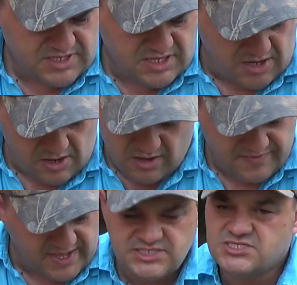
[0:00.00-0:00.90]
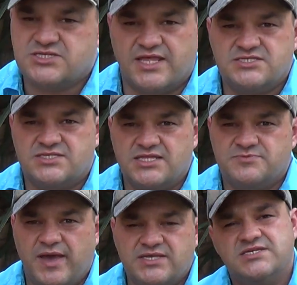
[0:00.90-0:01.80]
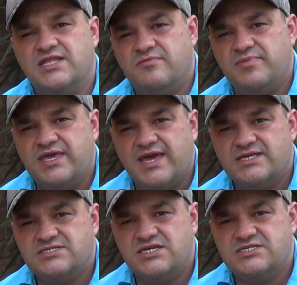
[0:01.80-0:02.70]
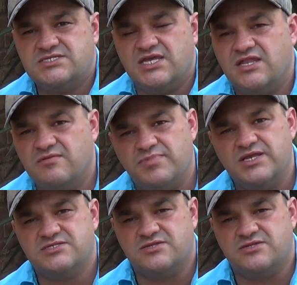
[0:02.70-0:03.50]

yeah, that's basically the BK16. Please